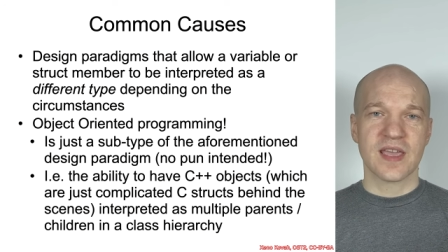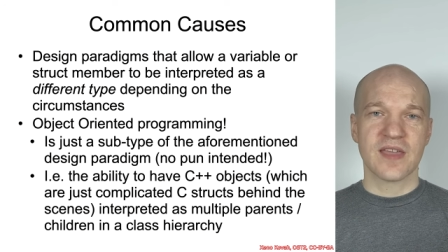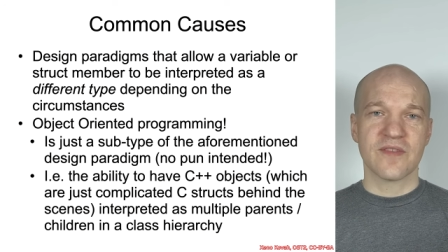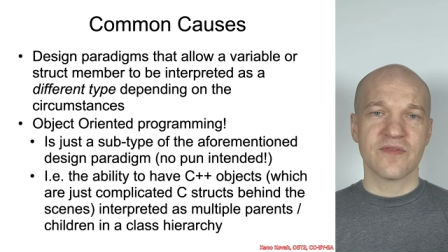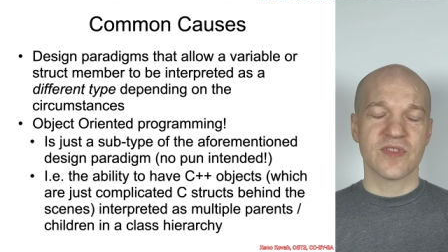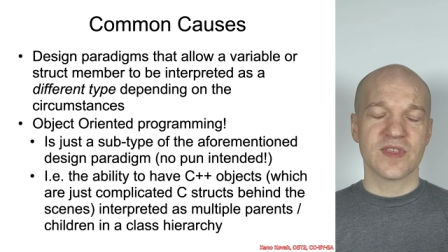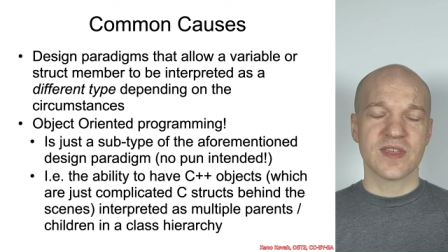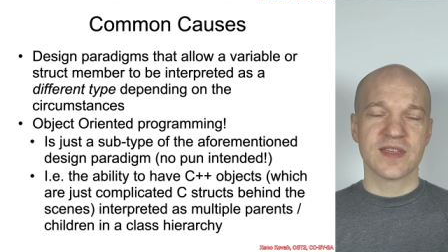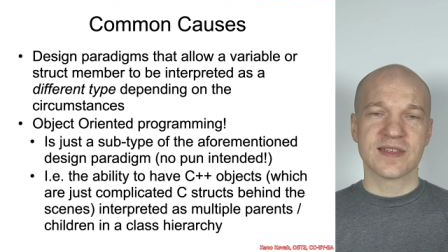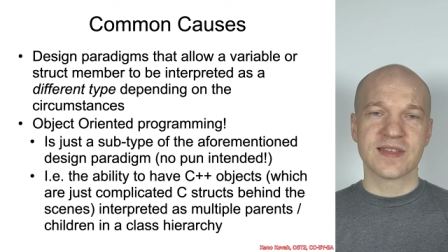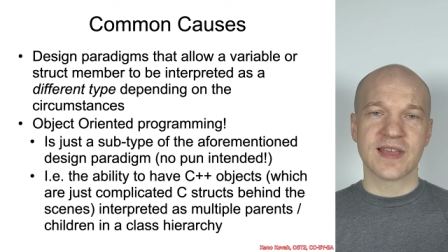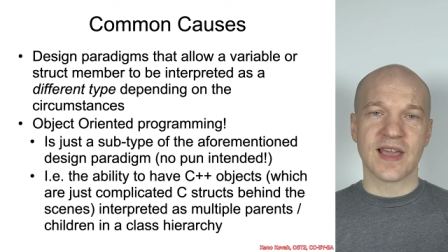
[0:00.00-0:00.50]

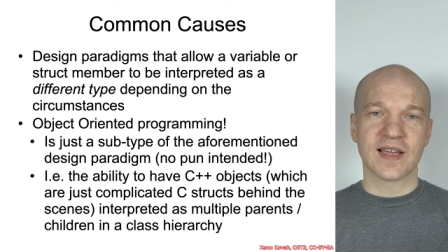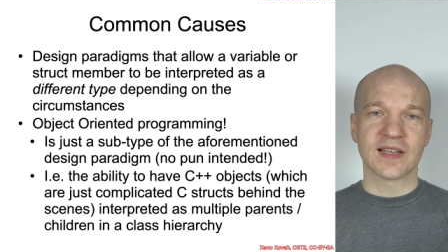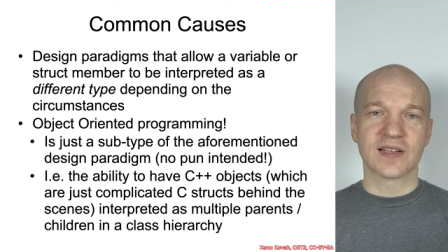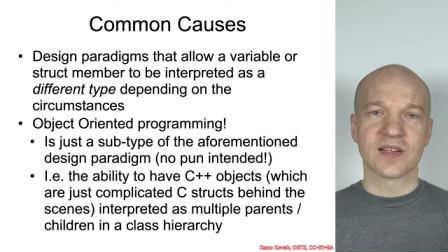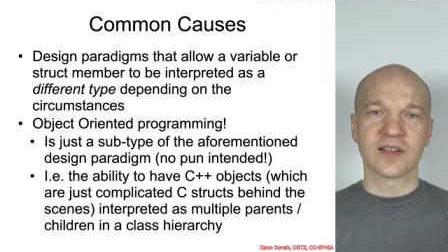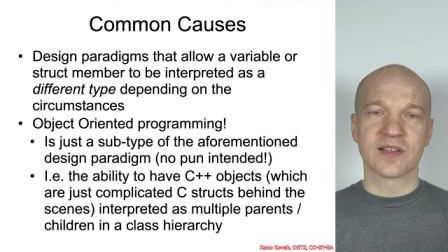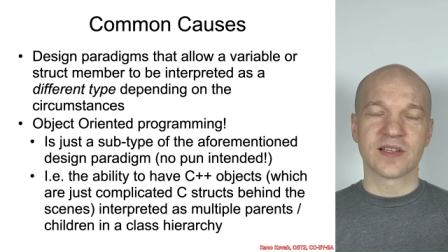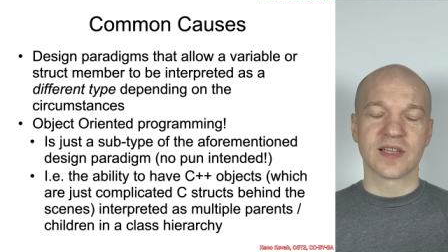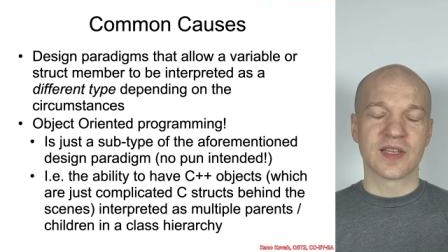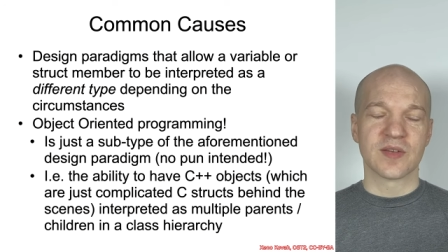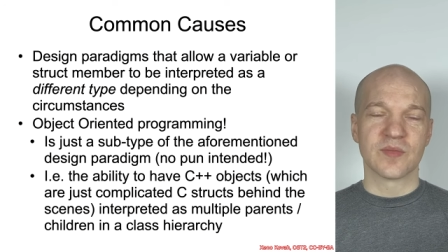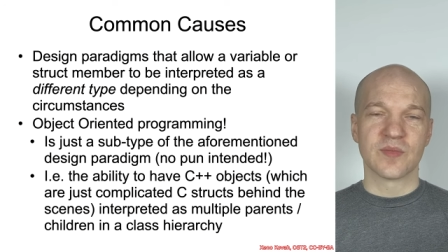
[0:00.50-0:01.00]
if the
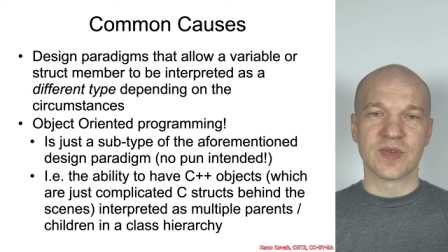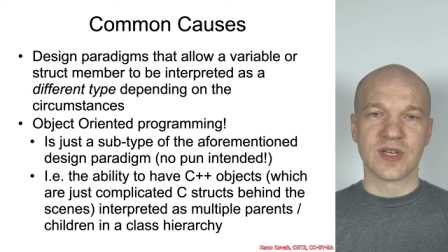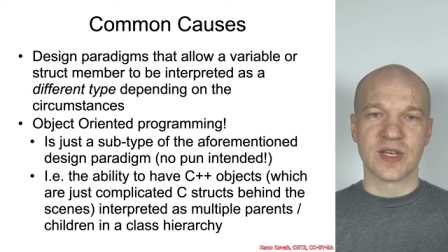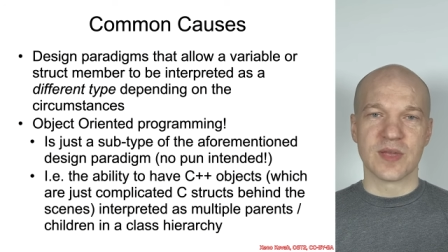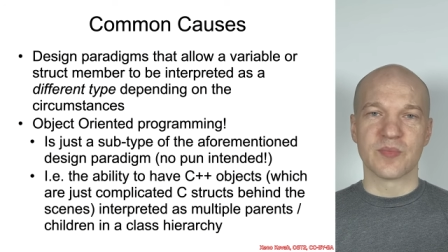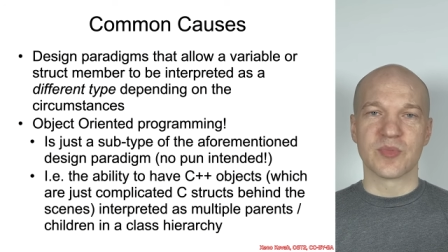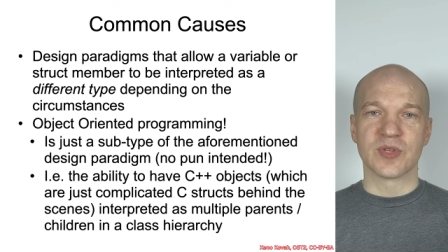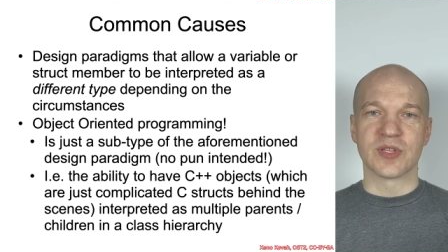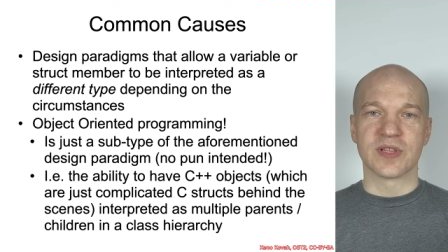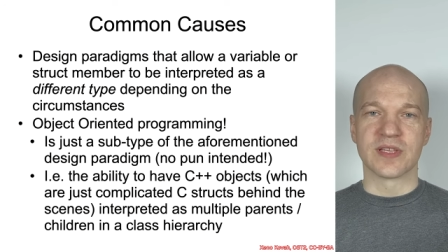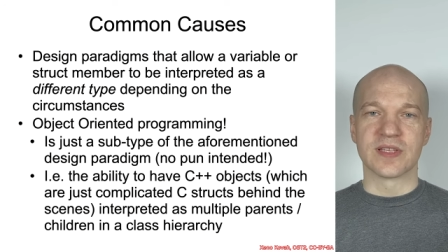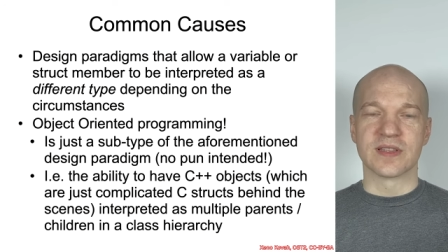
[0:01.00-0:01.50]
attacker can
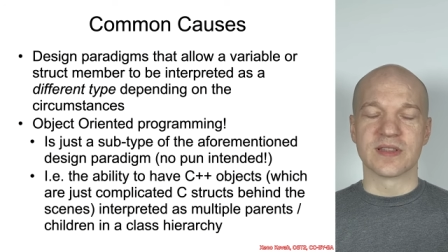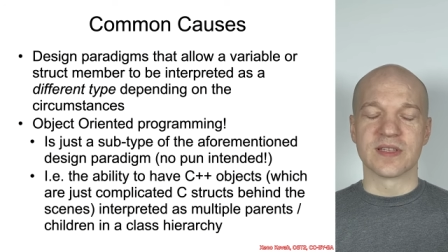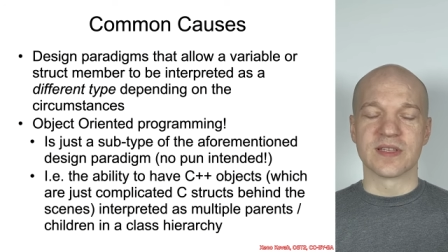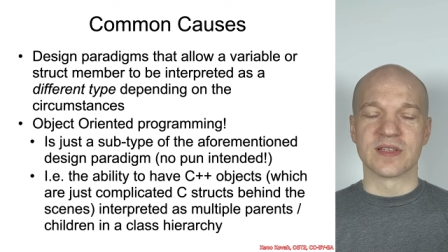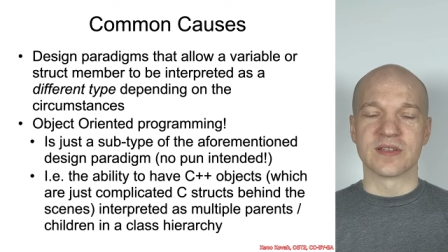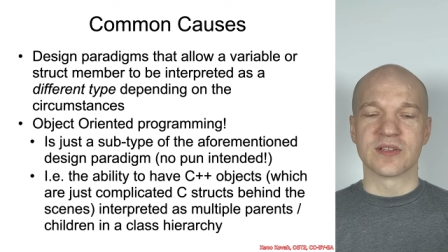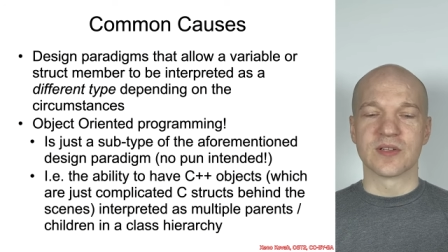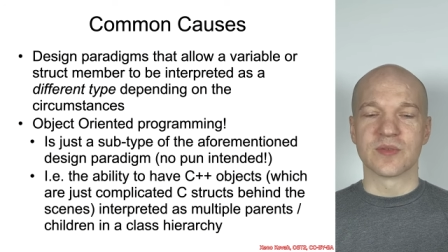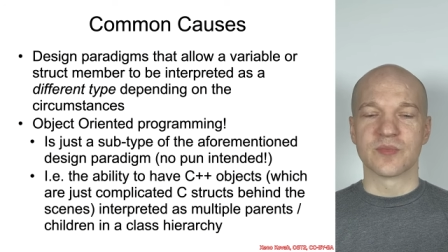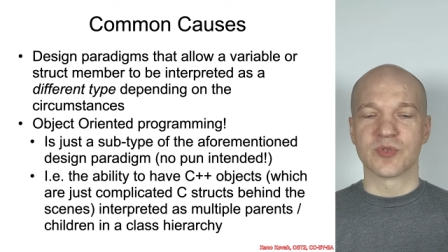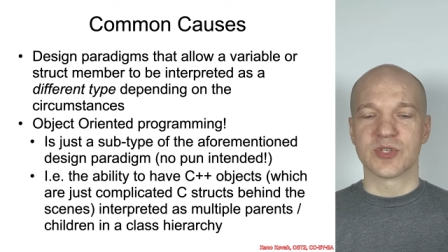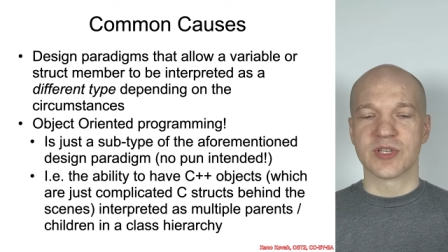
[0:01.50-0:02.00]
manipulate the
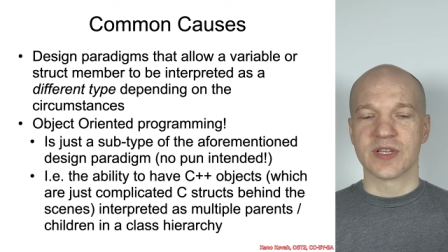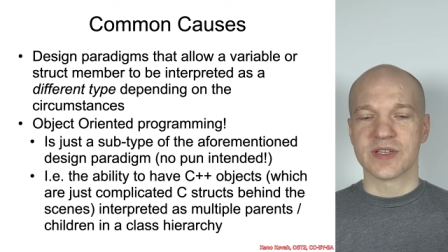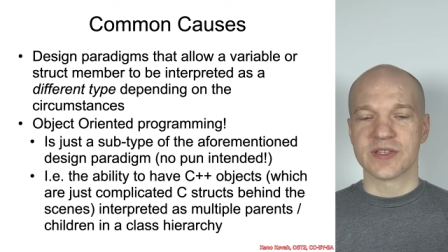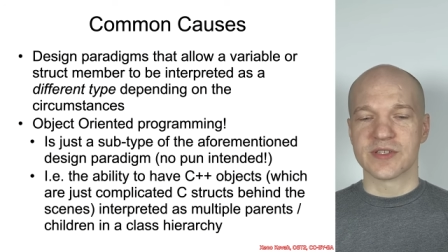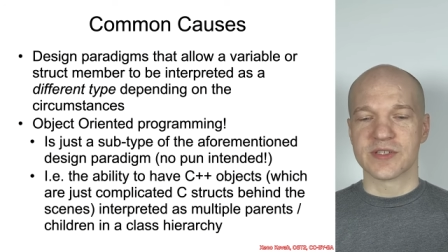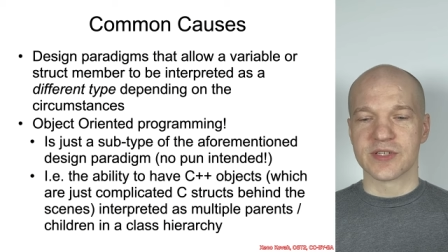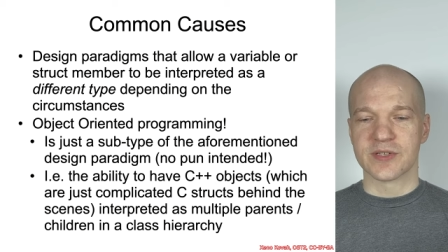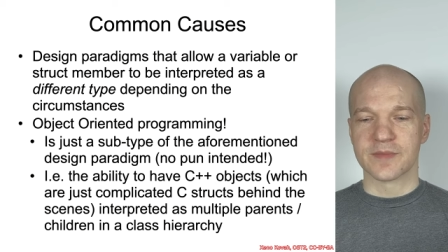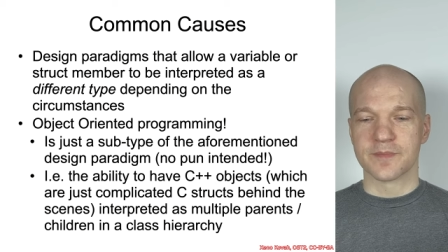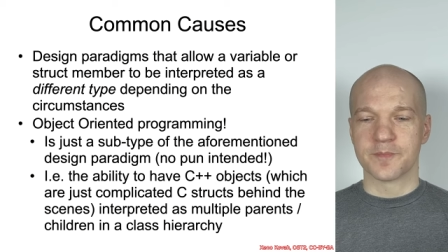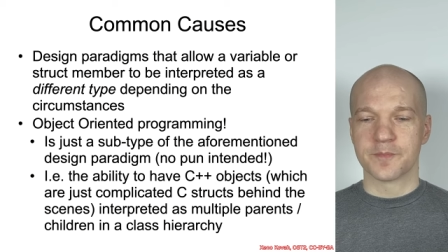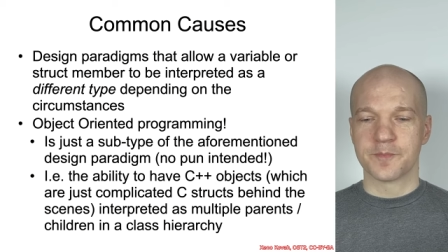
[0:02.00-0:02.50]

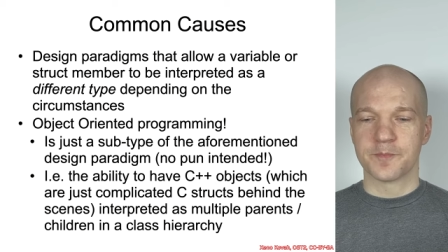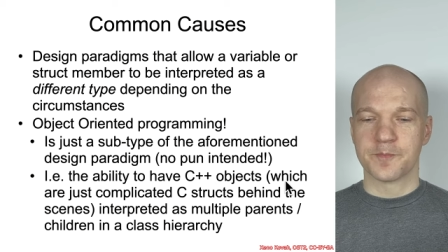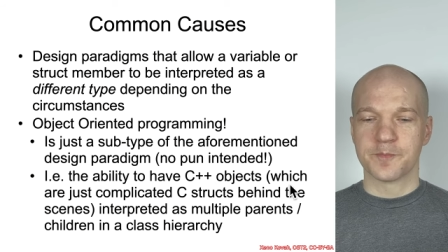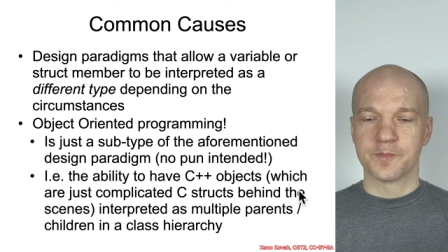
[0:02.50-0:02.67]
interpretation.